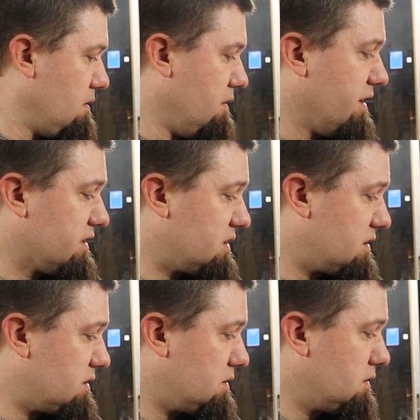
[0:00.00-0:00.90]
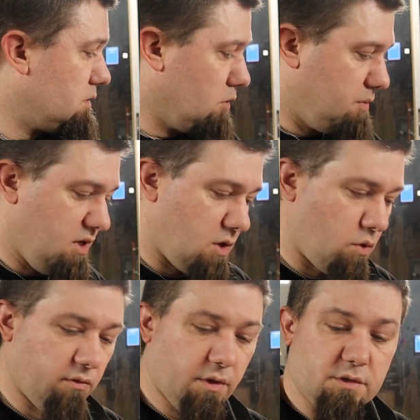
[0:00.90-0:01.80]
this would be
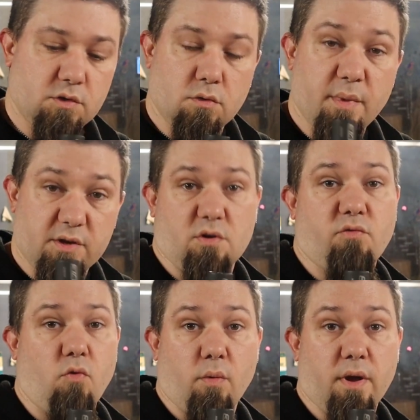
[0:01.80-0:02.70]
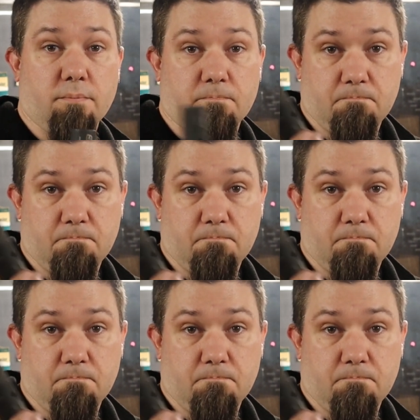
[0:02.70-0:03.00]
equivalent to a metric 4-way.